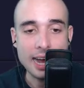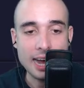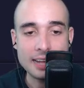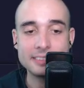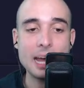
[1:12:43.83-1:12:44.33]

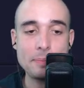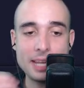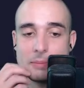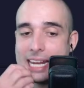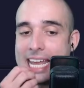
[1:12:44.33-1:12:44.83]
Step
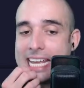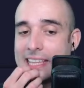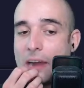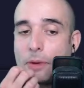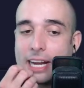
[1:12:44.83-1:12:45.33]
came in 8th,
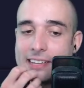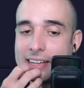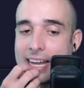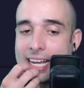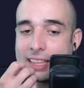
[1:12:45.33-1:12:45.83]
Eredis in
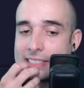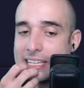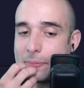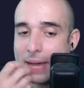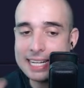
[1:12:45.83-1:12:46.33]
9th,
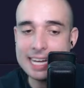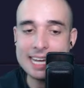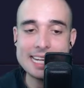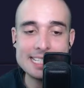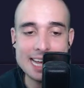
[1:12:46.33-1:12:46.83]
T-Panda
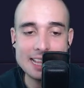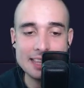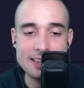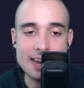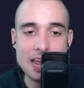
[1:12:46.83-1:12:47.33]
in 10th,
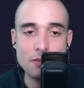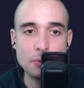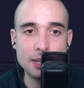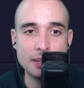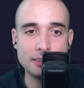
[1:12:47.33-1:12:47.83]
and then
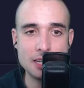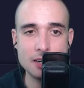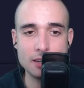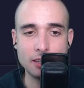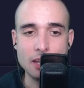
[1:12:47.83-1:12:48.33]
everyone else
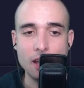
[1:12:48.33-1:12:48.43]
here.